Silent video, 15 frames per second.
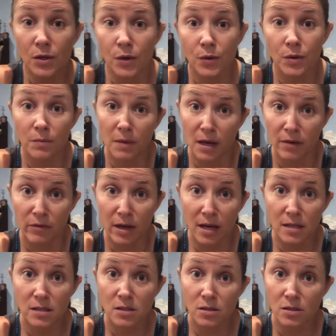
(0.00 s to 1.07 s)
you may have
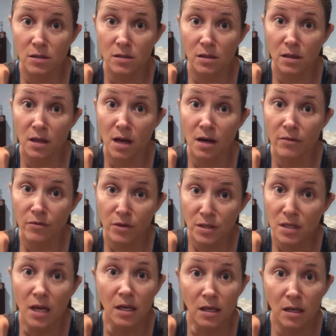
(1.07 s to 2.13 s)
guessed there's a lot of
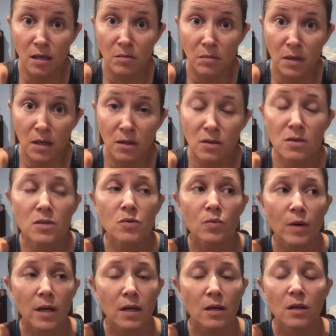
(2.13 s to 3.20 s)
redundant meals
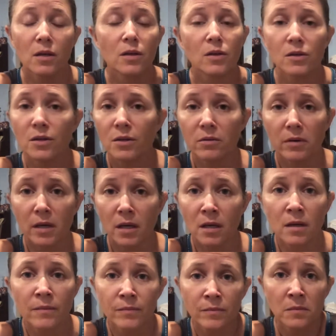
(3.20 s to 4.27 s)
when you're doing
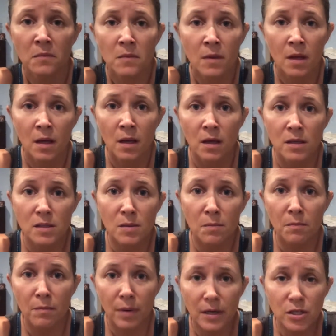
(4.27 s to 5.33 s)
some
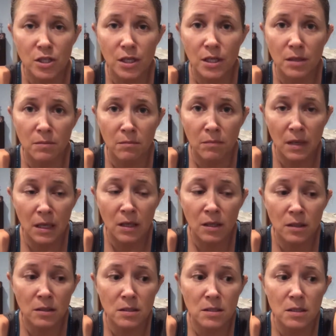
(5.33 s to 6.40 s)
budget
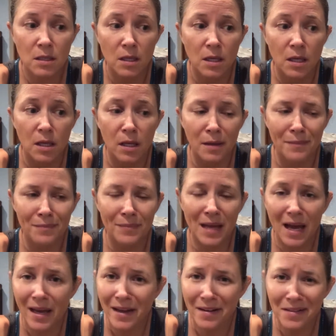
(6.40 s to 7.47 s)
meals.
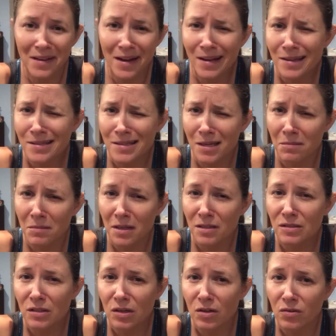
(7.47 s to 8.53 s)
I eat a lot of the same things
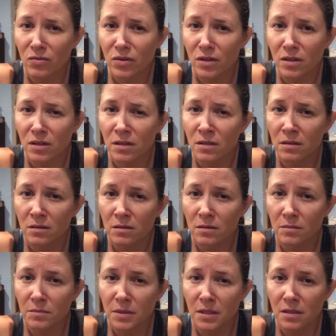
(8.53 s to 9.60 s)
over
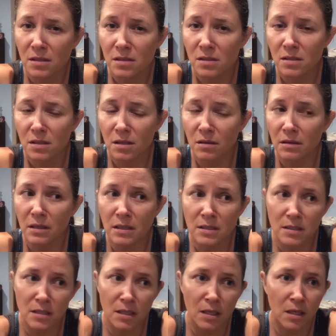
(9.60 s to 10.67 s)
because they're
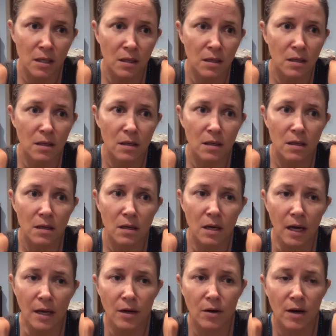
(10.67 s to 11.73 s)
easy. I
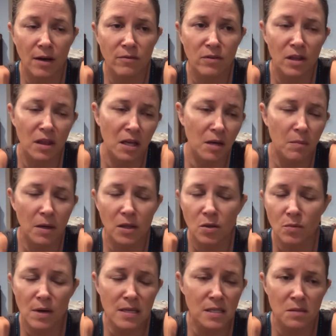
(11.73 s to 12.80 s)
don't have to think about the
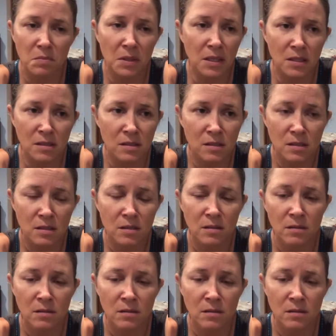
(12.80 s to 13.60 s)
recipes.